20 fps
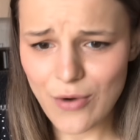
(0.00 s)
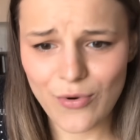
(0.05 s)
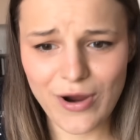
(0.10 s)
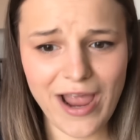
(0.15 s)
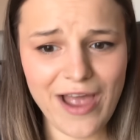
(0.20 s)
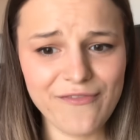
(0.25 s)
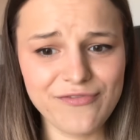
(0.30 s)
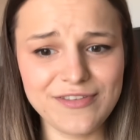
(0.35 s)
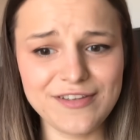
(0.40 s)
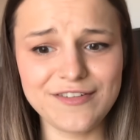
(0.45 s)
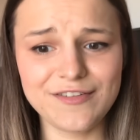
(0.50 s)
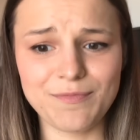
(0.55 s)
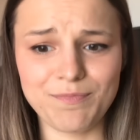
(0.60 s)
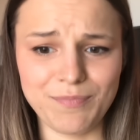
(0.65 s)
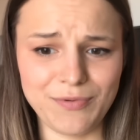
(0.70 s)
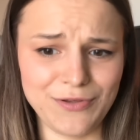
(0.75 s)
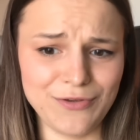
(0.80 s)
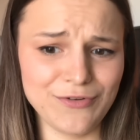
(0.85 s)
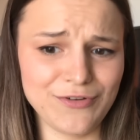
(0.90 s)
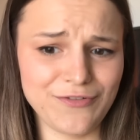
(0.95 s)
we have this
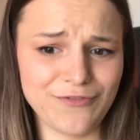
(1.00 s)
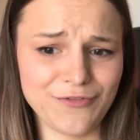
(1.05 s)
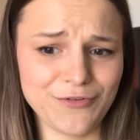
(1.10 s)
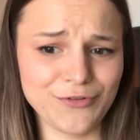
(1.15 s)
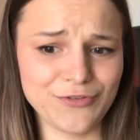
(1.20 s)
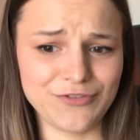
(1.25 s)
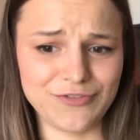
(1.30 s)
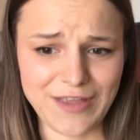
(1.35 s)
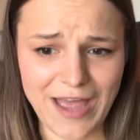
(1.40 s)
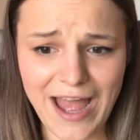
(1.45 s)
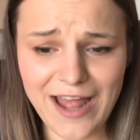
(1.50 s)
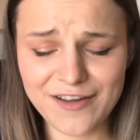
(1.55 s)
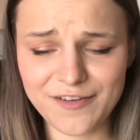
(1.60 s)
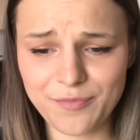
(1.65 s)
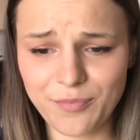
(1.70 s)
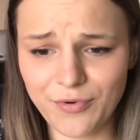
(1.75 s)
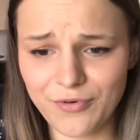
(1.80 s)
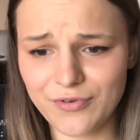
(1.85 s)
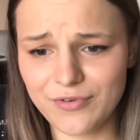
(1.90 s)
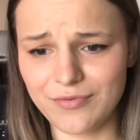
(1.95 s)
beautiful
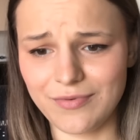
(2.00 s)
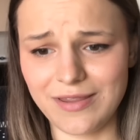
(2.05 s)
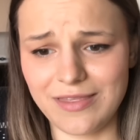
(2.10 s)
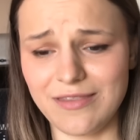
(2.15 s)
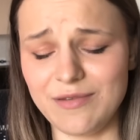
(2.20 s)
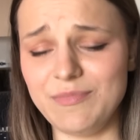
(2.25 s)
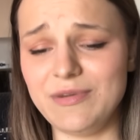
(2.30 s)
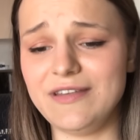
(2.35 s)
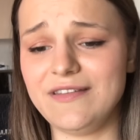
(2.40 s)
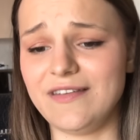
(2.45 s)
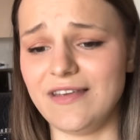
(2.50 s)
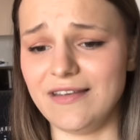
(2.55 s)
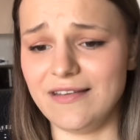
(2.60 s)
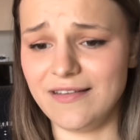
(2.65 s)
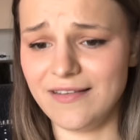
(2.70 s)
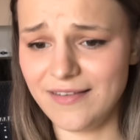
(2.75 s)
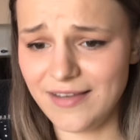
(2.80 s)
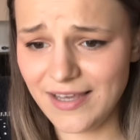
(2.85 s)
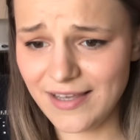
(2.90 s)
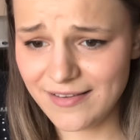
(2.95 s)
dashboard with the
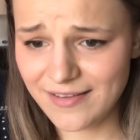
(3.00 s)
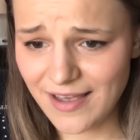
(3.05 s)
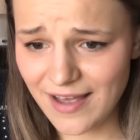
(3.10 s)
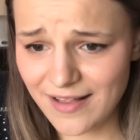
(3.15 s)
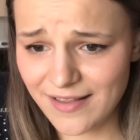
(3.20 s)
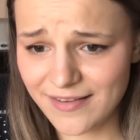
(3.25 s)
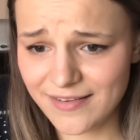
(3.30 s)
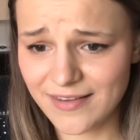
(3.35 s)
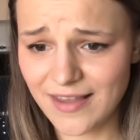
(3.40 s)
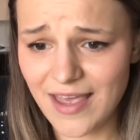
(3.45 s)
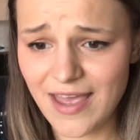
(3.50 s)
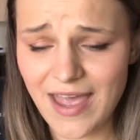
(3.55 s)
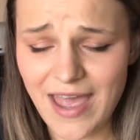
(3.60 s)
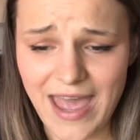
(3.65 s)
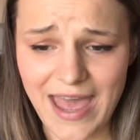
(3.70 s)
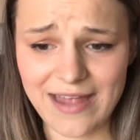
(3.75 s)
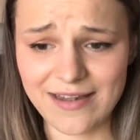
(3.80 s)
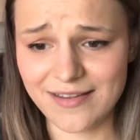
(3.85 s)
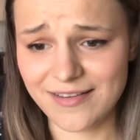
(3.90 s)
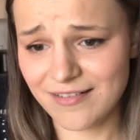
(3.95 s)
meeting details
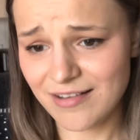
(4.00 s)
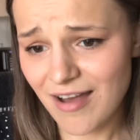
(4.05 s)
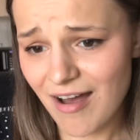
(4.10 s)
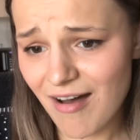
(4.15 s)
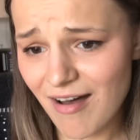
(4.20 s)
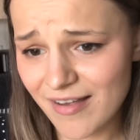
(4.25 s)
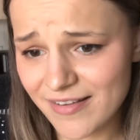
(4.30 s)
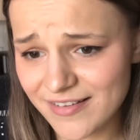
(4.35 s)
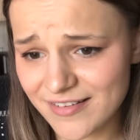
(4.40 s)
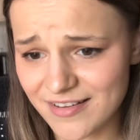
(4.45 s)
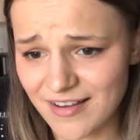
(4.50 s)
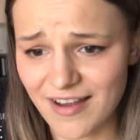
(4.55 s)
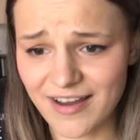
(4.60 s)
and tasks.